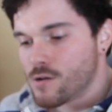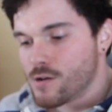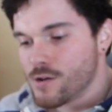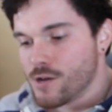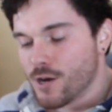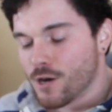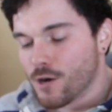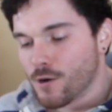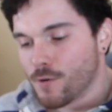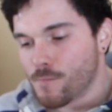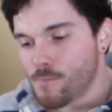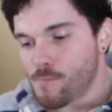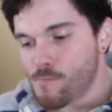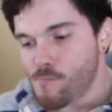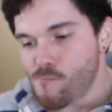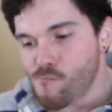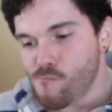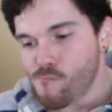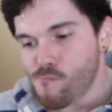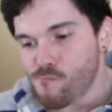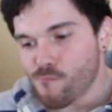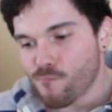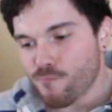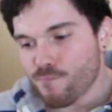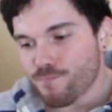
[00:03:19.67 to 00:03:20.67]
You know,
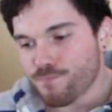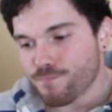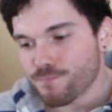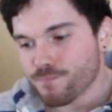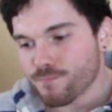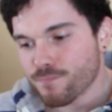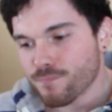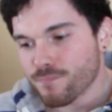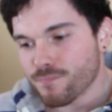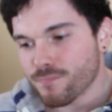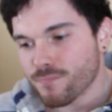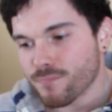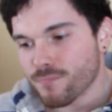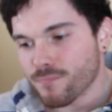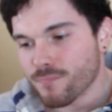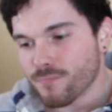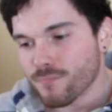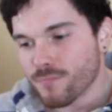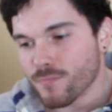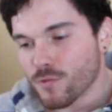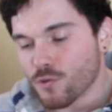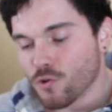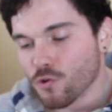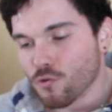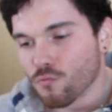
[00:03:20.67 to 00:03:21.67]

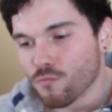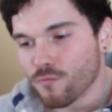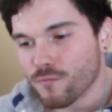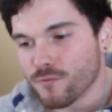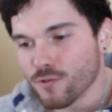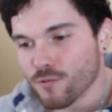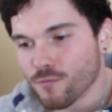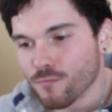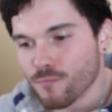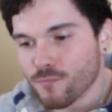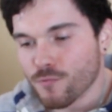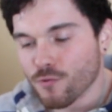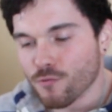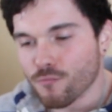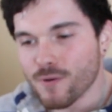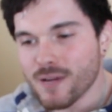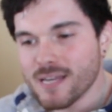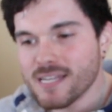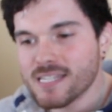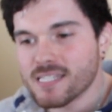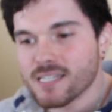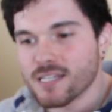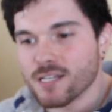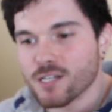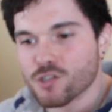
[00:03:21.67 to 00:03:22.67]
the
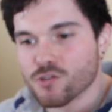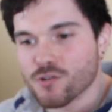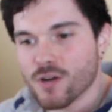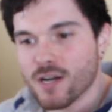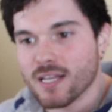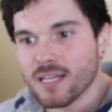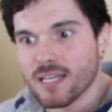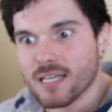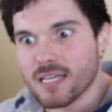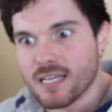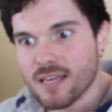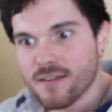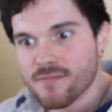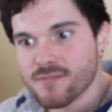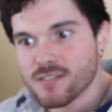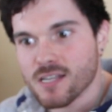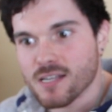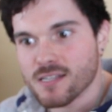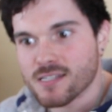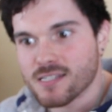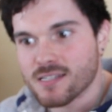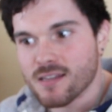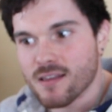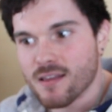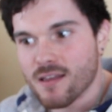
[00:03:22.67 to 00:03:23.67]
reason adrenaline gives
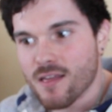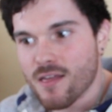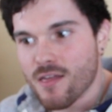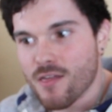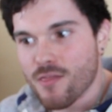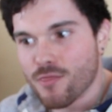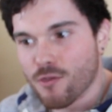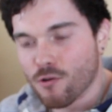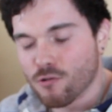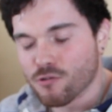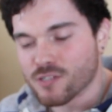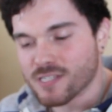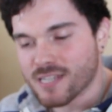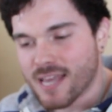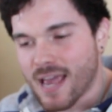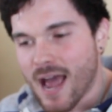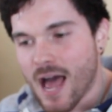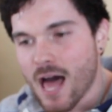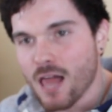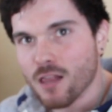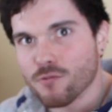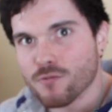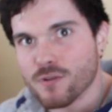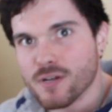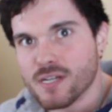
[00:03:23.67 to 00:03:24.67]
us those
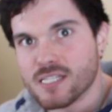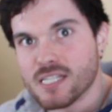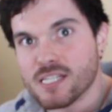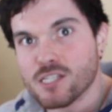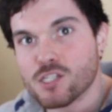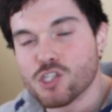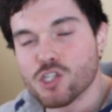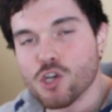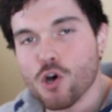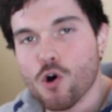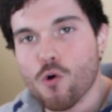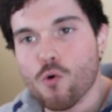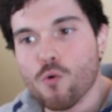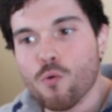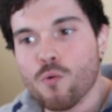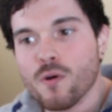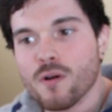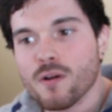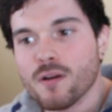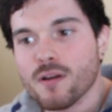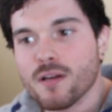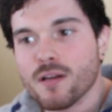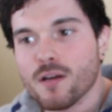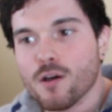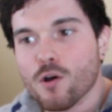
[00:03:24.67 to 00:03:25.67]
calories is so
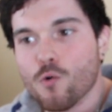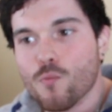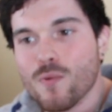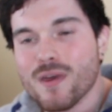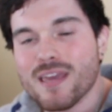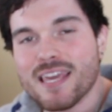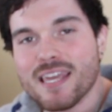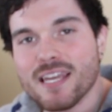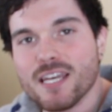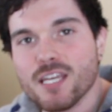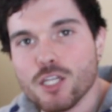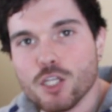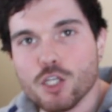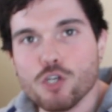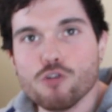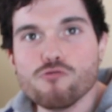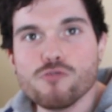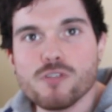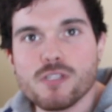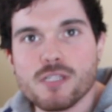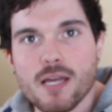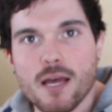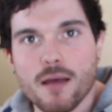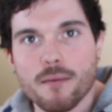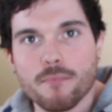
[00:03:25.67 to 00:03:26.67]
we can
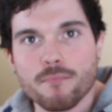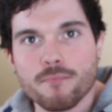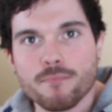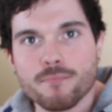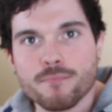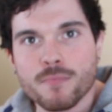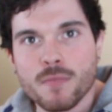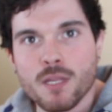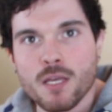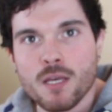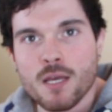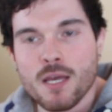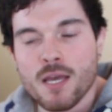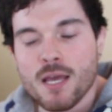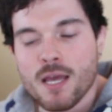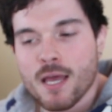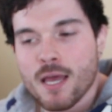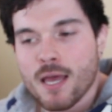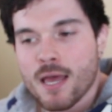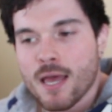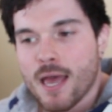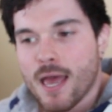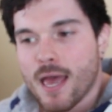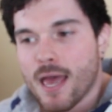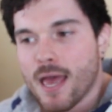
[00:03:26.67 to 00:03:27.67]
use them.
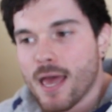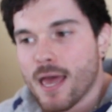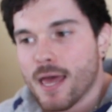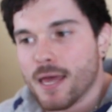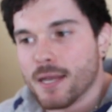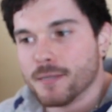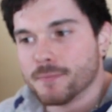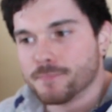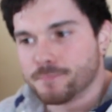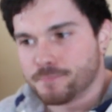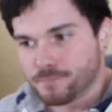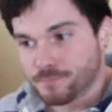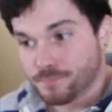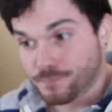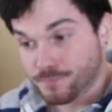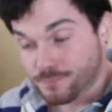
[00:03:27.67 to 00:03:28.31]
And